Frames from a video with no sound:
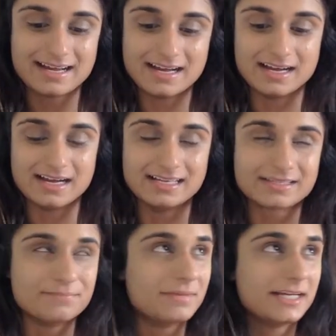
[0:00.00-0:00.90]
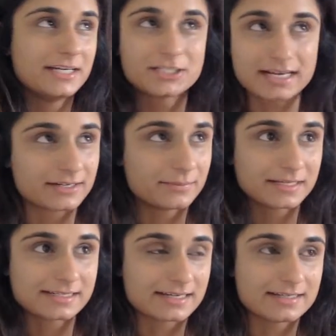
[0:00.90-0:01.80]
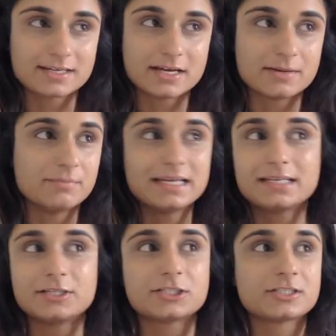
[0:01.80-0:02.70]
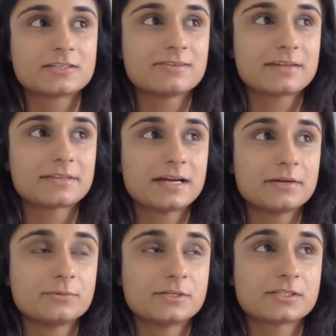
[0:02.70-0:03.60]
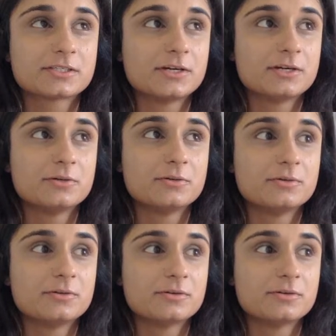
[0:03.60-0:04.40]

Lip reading: it's a major economic centre, mainly due to the fact that it was so